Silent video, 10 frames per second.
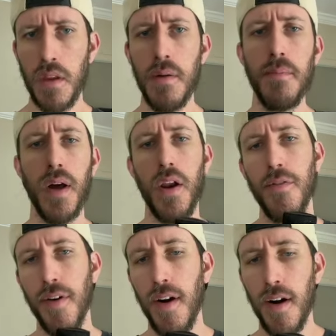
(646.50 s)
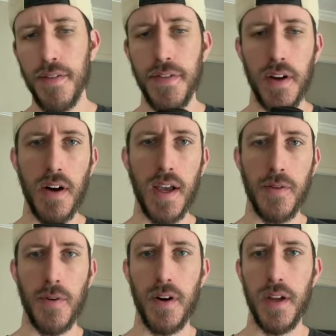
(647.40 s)
But overall, I feel like
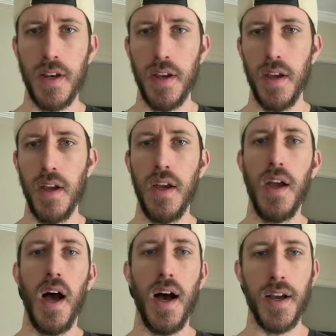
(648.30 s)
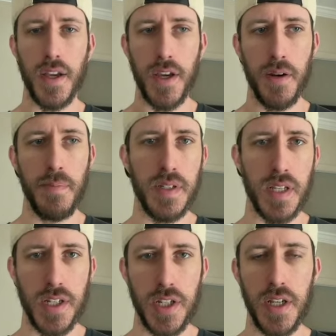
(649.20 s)
we're in a good
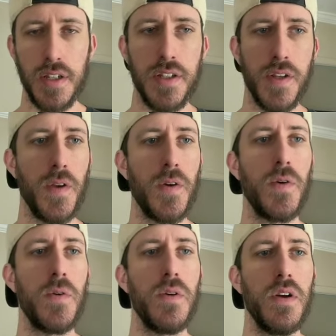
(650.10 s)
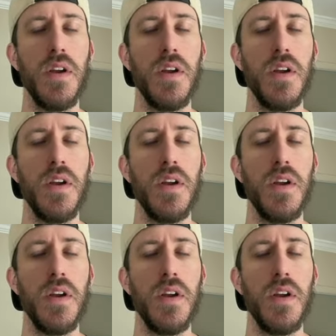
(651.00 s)
position to